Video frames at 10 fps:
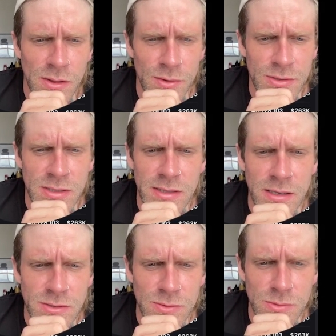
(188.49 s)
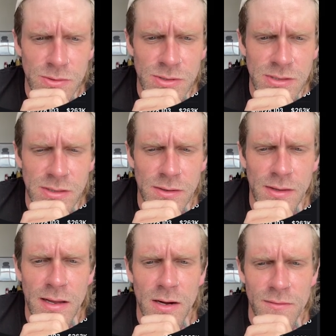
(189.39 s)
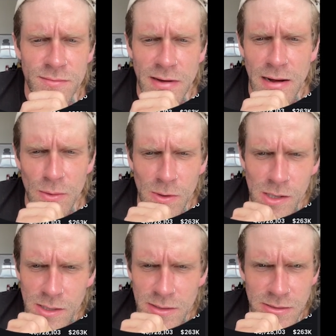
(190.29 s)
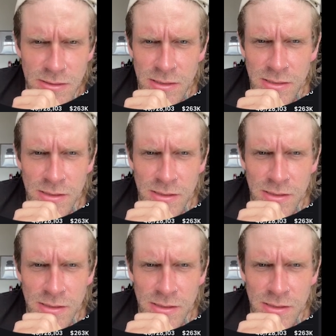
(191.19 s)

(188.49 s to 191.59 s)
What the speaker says: 13,000 holders, and they got fat wallets.